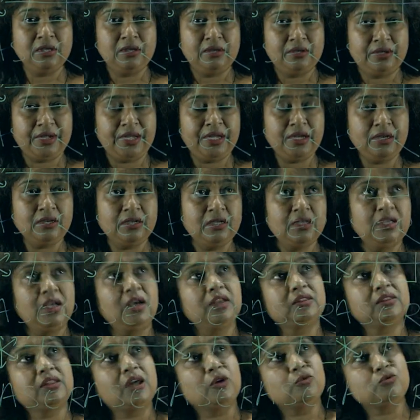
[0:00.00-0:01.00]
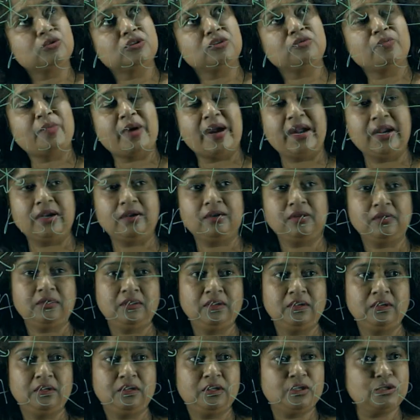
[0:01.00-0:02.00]
right, 1000 watt,
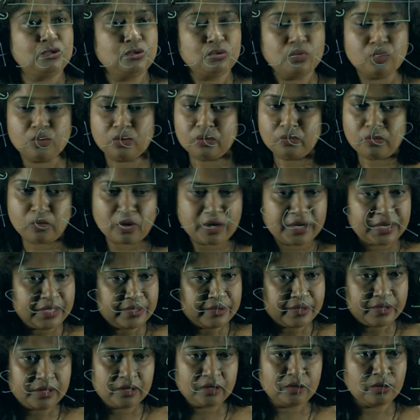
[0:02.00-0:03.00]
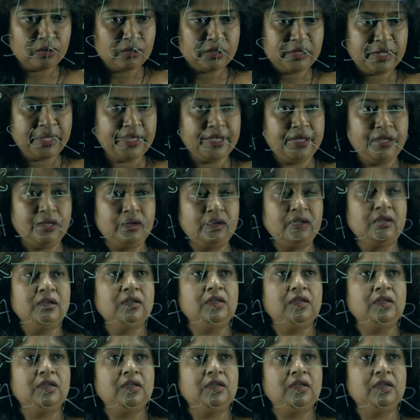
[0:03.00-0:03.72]
there is no warning written on there,